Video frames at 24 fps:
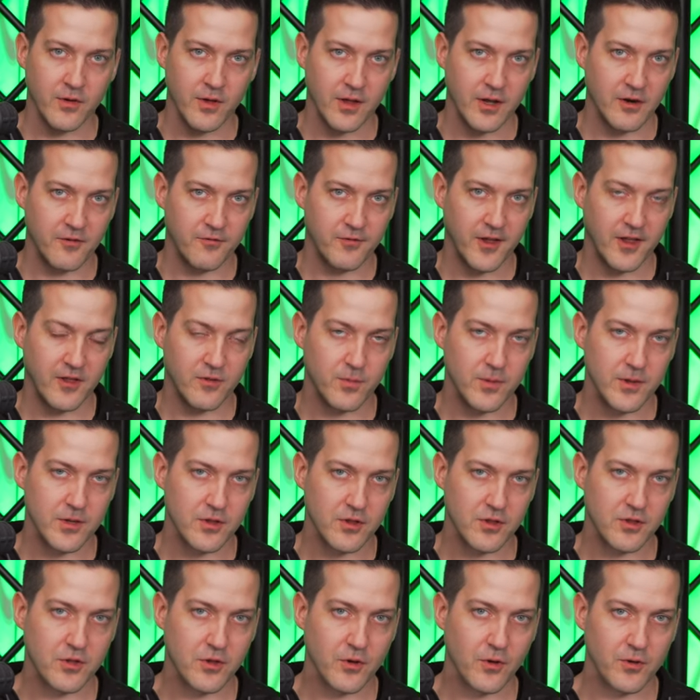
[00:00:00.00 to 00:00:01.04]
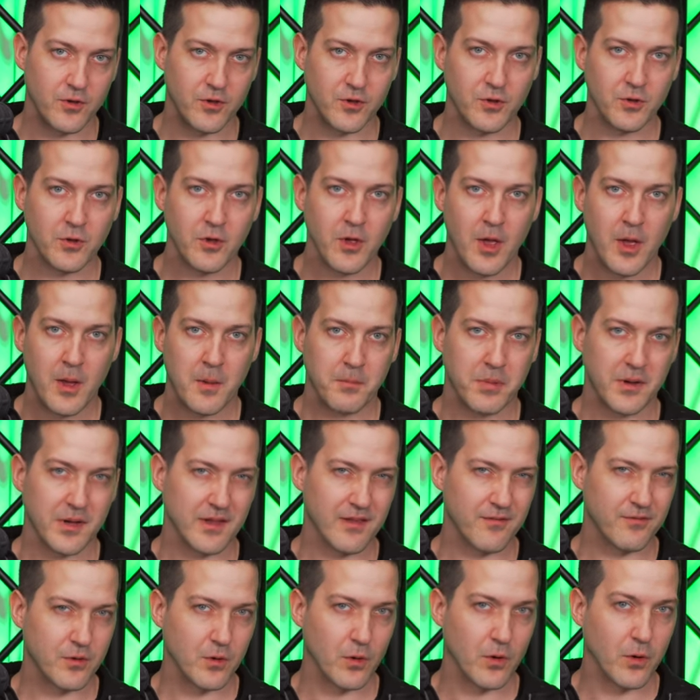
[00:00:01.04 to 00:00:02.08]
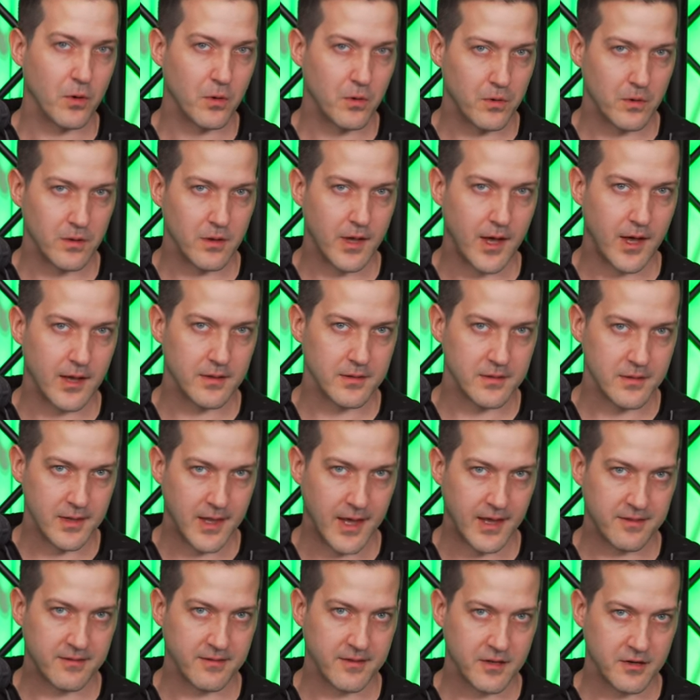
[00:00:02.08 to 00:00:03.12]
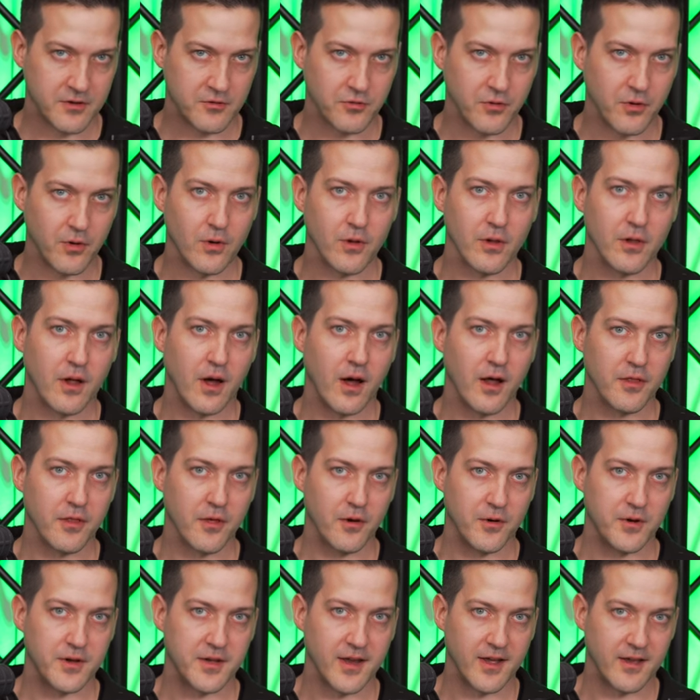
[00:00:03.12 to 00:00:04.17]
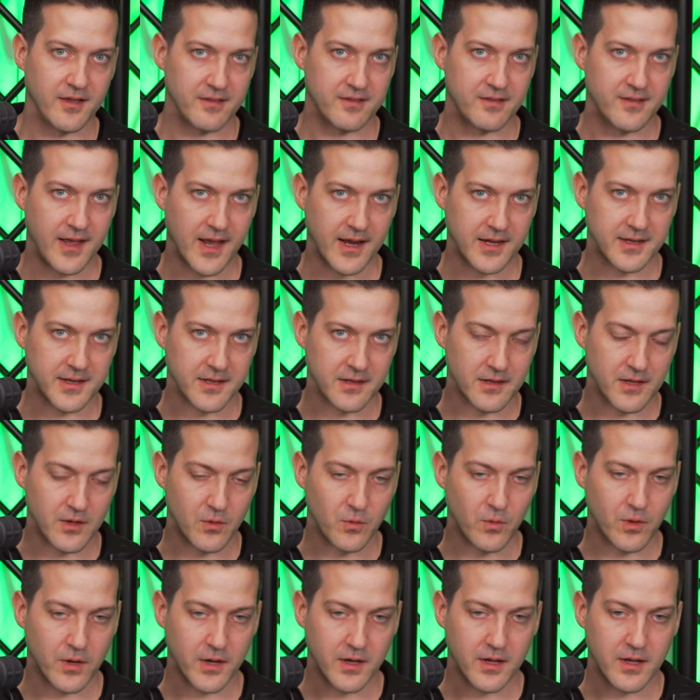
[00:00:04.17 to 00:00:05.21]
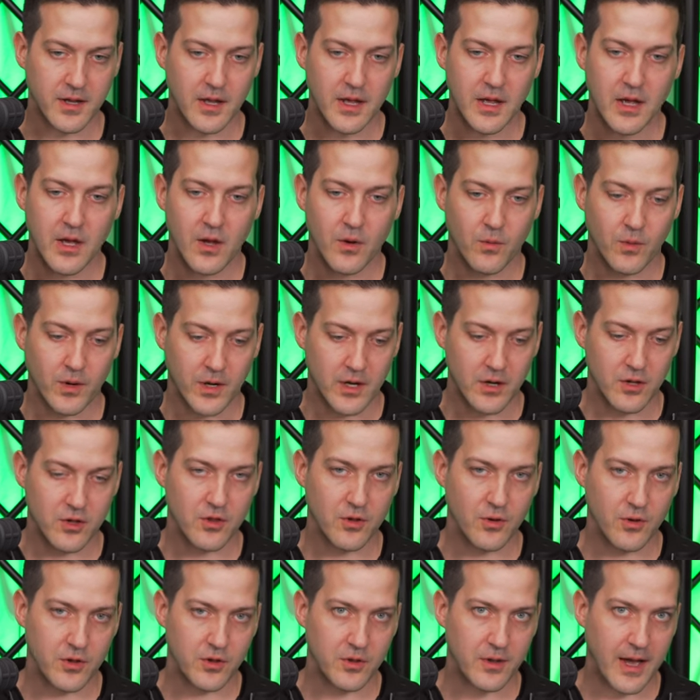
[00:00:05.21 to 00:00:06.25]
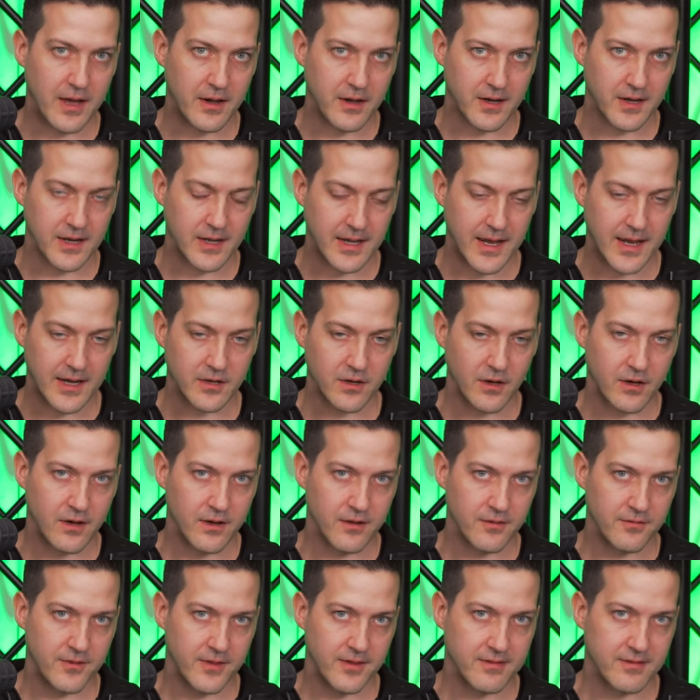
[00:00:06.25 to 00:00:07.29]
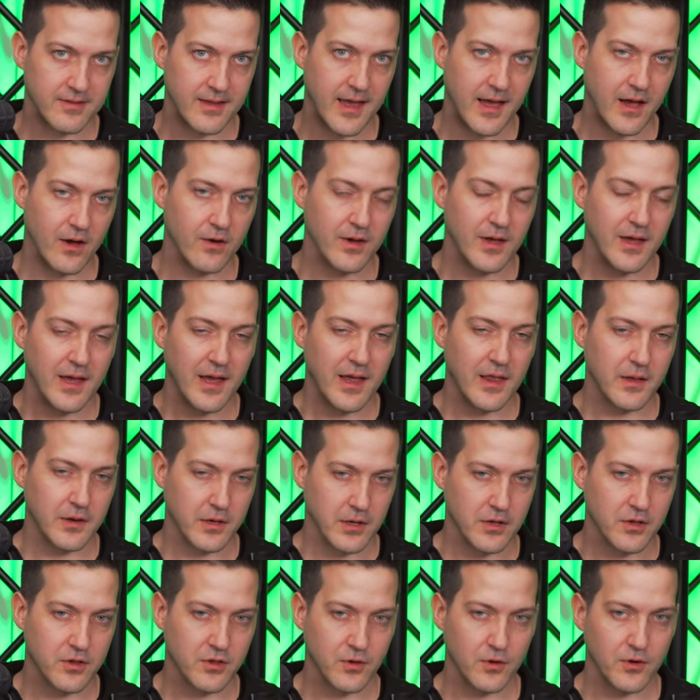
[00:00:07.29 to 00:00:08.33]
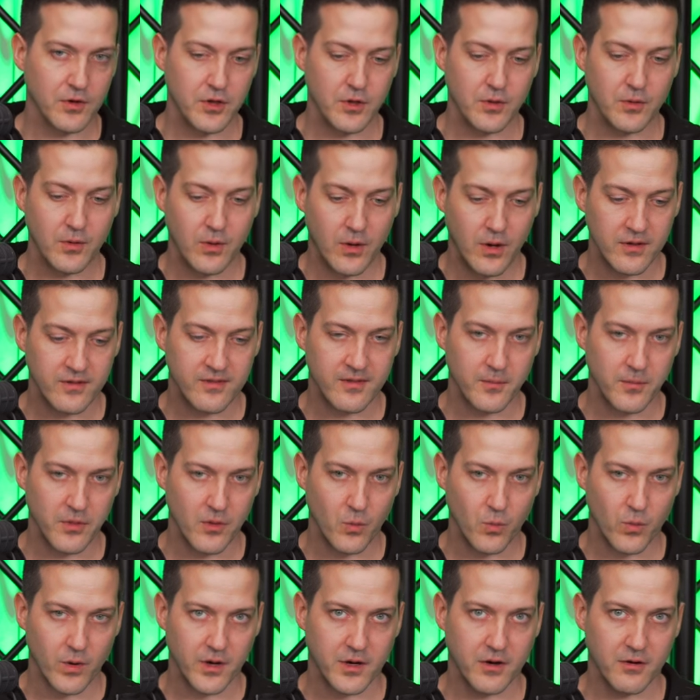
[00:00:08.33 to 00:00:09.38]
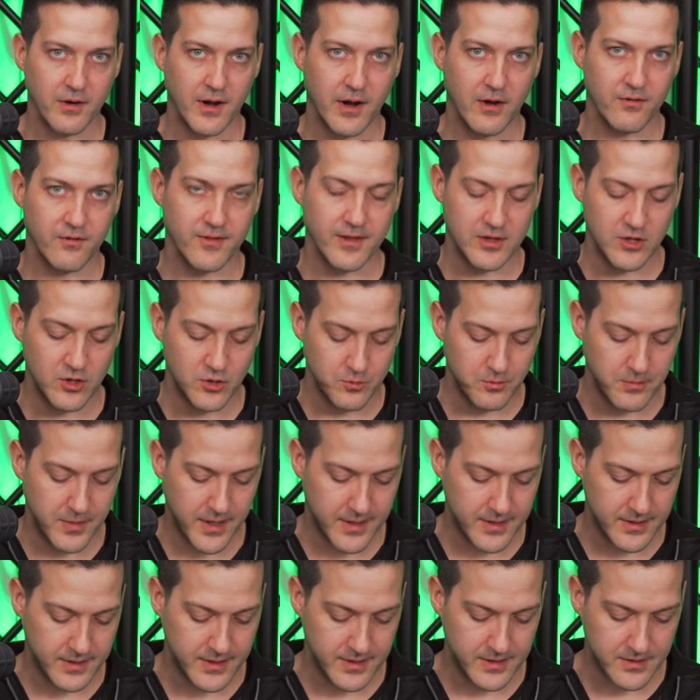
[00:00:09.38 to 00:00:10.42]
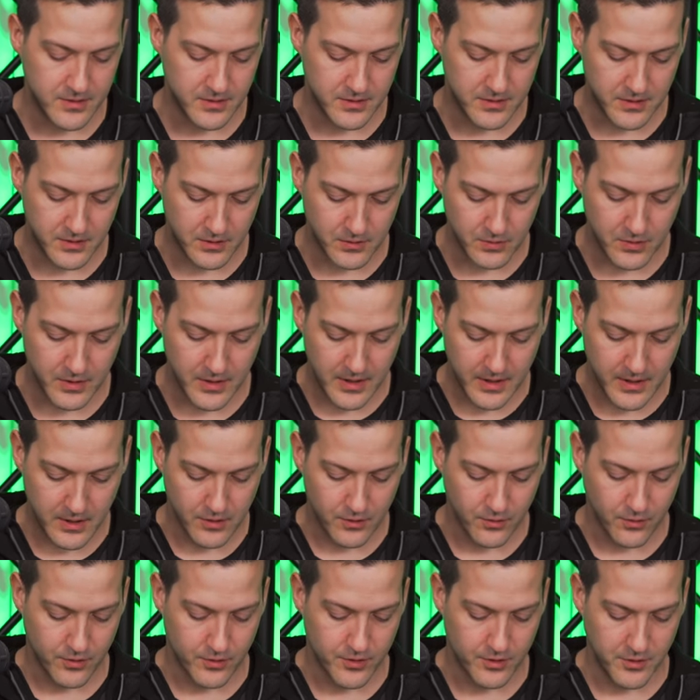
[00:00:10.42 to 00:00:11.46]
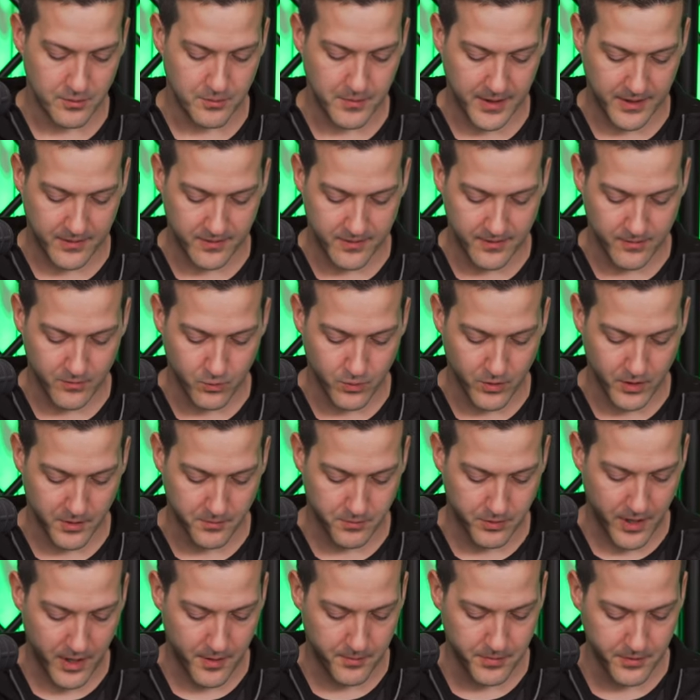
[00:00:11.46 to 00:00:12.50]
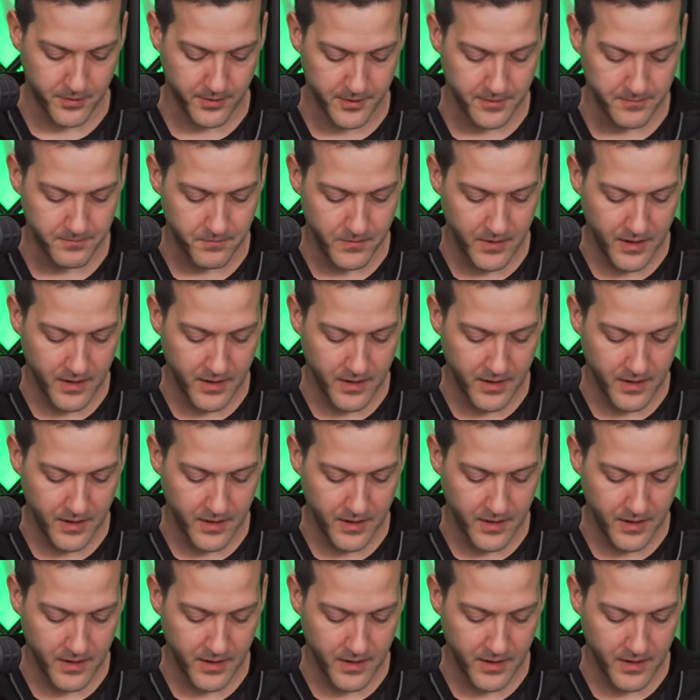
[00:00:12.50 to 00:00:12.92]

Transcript: interface we just showed you, but it gives you a whole lot less control, although it does technically work. We're going to show you how to connect all of this now, and I'm going to show you some of the workarounds that you may need to do in order to make this work properly.